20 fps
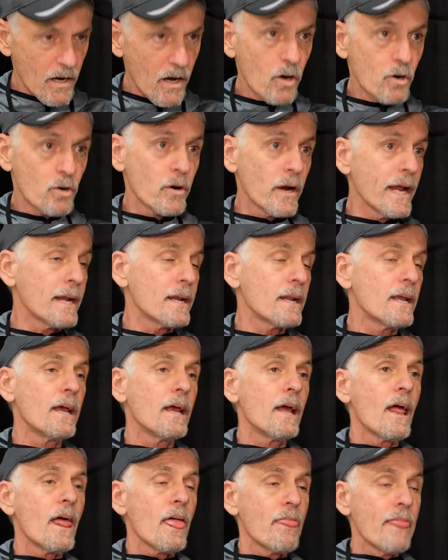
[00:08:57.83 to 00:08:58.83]
Oh, great.
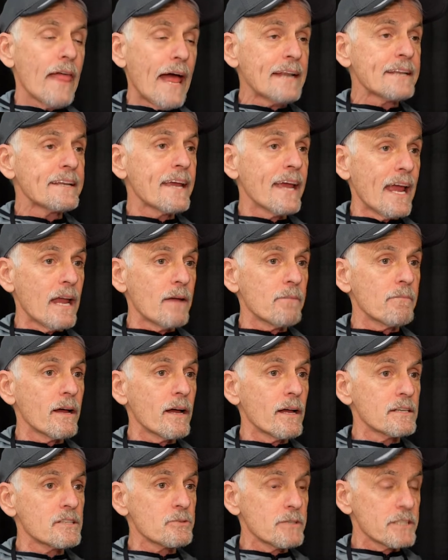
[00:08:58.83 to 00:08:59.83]
That came
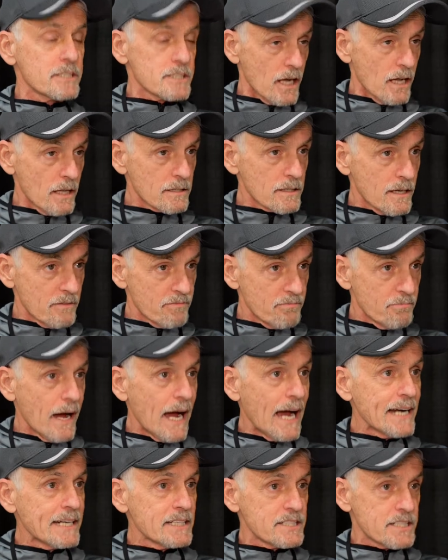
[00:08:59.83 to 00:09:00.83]
as a result of
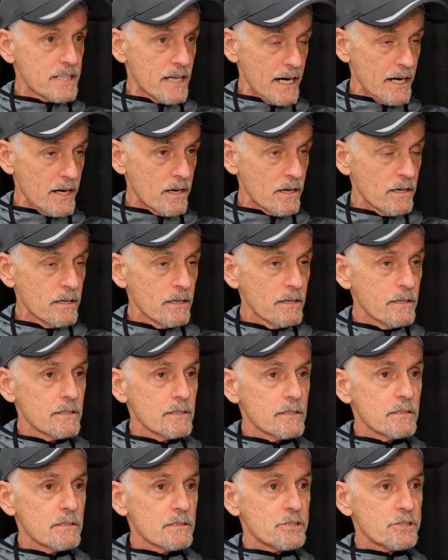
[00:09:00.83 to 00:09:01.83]
my desire
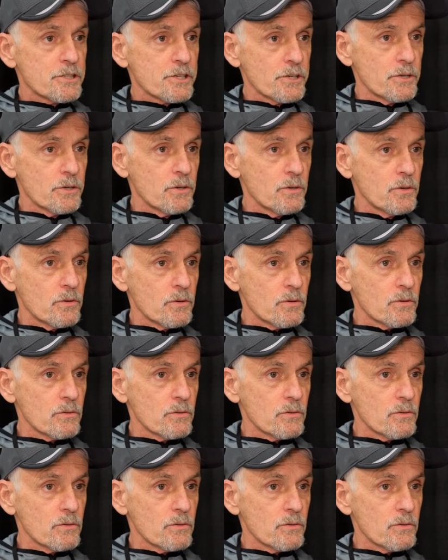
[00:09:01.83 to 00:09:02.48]
to